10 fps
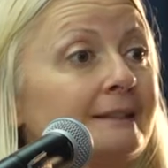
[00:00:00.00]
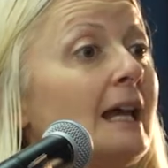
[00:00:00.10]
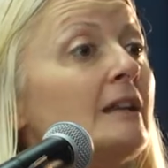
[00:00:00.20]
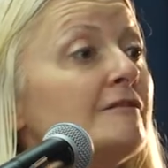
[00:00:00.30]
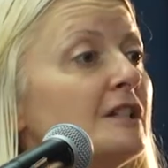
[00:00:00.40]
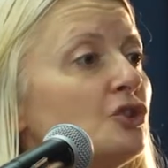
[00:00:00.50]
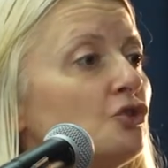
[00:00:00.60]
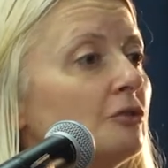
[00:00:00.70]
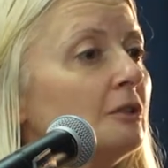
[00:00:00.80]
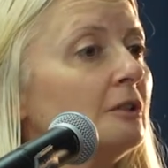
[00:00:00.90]

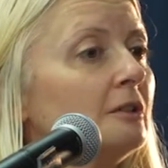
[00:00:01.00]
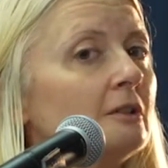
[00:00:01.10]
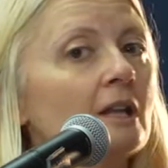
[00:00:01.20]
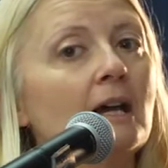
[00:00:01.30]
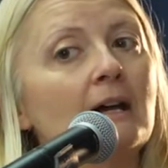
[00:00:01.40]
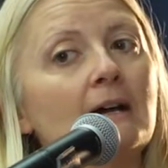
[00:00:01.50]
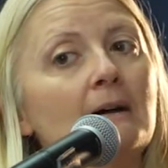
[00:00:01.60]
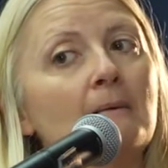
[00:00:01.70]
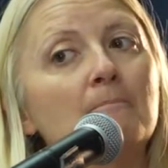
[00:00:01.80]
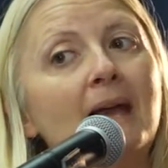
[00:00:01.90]
television
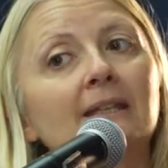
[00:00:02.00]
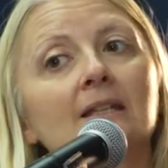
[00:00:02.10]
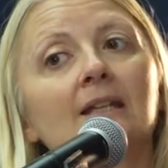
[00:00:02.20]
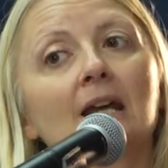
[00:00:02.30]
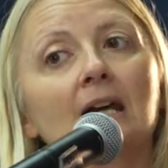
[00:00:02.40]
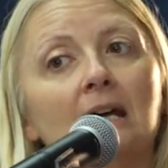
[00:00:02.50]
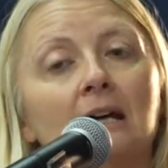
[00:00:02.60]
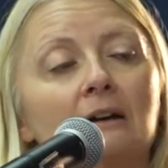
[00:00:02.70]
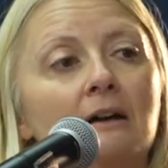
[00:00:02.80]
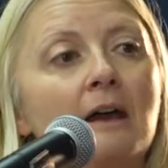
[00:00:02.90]
making
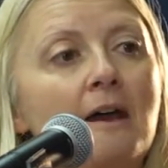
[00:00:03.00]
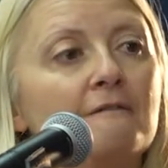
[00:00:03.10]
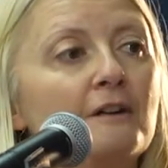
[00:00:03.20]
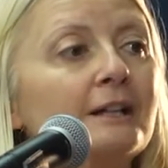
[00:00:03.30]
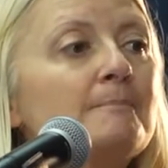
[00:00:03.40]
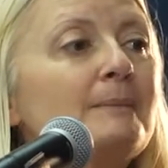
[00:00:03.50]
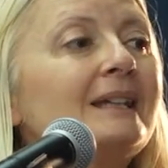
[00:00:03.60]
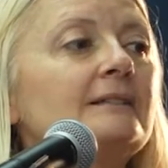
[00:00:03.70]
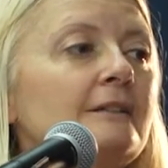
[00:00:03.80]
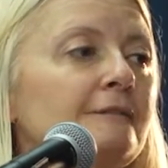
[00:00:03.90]
a very
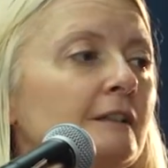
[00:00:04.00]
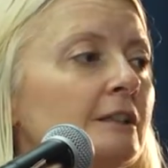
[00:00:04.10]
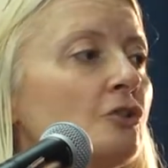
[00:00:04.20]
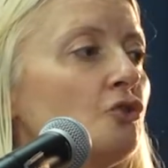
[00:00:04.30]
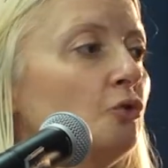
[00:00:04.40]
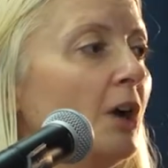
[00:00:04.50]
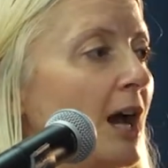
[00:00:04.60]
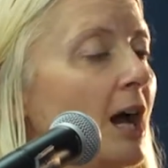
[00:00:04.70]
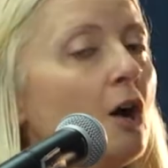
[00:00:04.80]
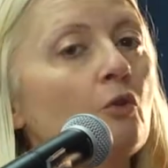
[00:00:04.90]
big difference to
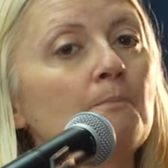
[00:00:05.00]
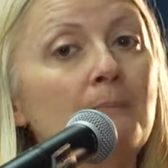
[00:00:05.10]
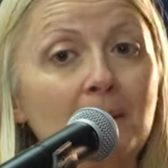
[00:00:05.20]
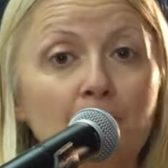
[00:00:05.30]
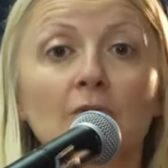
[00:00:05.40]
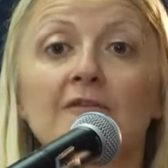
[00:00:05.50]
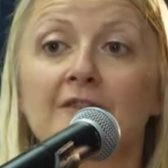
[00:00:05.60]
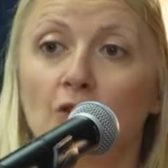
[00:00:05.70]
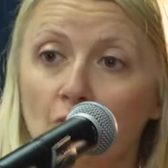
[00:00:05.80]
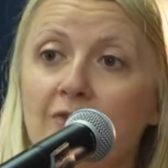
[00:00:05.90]
how people
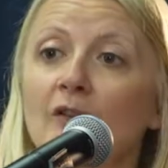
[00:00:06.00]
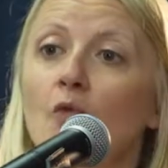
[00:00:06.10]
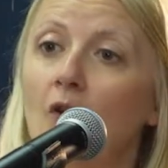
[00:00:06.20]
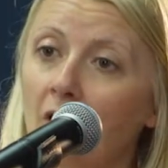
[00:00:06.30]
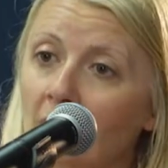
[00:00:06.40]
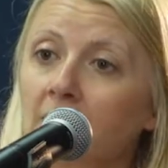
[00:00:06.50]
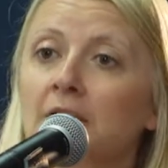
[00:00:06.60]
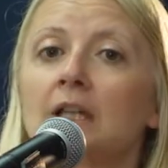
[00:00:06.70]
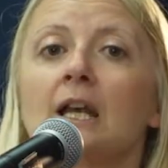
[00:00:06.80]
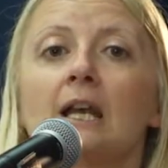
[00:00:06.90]
view the
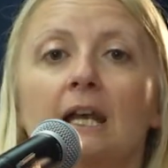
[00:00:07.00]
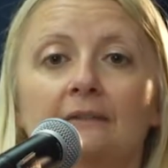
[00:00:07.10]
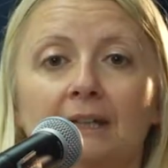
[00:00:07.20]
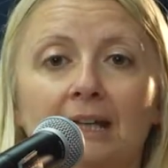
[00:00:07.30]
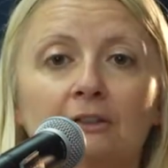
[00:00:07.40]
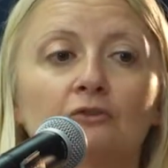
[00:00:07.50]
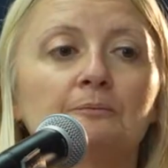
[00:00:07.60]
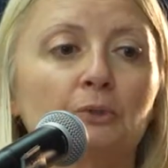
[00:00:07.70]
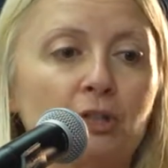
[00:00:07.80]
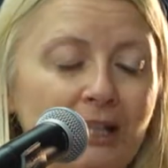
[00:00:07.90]
world and the kind
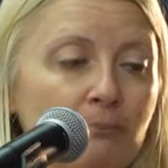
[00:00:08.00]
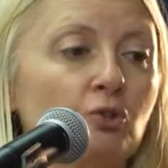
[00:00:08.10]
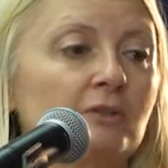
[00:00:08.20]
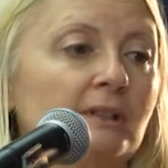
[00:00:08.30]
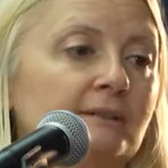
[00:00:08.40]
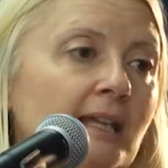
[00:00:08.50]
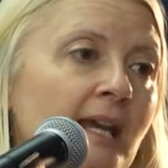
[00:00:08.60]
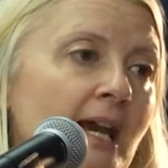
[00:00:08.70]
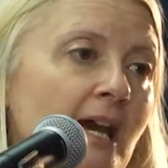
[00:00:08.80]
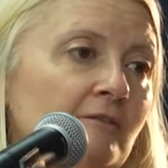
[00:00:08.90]
of perception that they
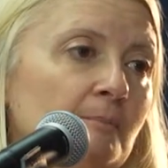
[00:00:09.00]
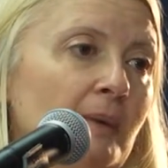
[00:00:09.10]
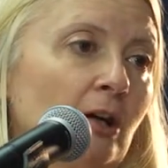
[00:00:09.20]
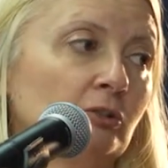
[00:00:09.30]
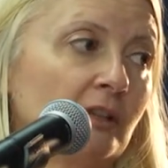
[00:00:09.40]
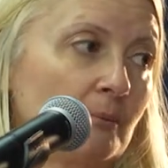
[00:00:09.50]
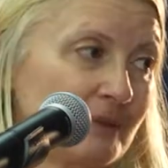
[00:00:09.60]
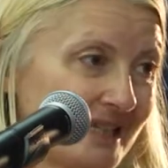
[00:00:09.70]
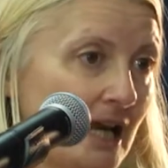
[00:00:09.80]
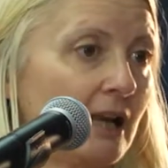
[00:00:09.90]
have about
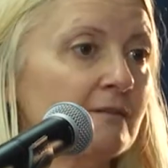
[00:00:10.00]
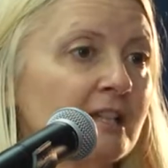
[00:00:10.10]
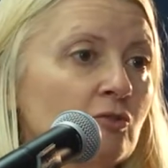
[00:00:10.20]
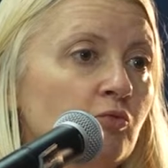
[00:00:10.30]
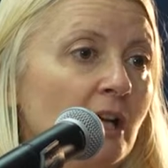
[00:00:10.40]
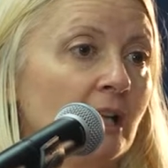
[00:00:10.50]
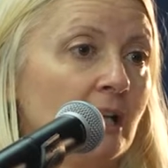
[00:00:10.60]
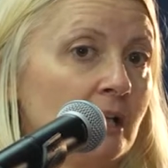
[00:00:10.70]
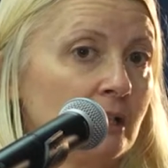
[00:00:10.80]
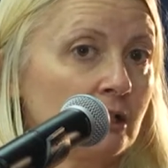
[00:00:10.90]
themselves as well
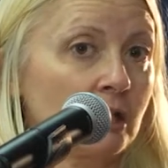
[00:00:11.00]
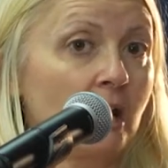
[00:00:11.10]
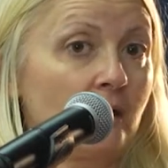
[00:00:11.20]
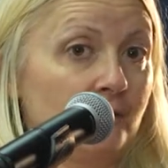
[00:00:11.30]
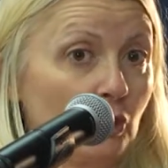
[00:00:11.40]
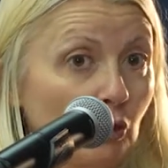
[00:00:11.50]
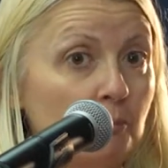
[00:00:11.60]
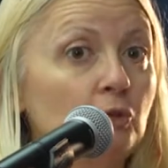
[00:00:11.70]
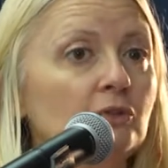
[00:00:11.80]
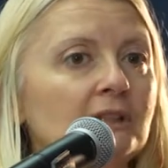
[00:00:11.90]
as their
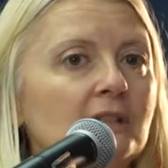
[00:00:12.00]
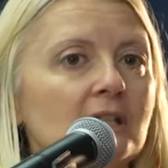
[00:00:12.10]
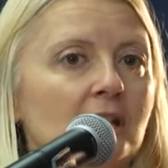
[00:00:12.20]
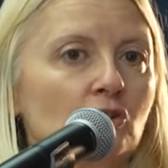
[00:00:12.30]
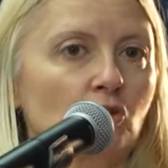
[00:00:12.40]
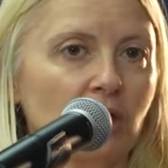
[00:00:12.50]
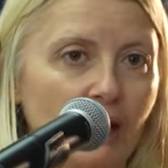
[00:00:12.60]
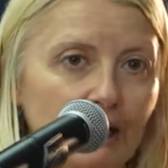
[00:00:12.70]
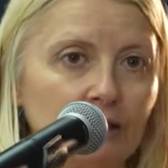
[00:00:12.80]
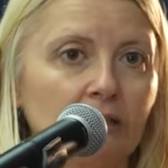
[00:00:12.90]
communities and
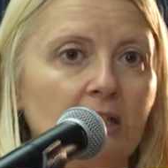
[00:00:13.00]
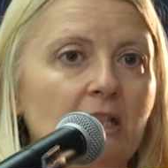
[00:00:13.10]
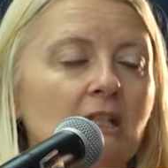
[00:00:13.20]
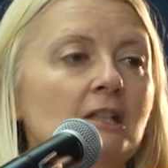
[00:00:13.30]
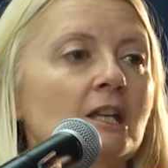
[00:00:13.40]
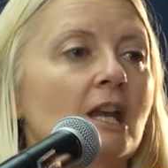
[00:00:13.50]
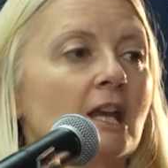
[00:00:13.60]
societies.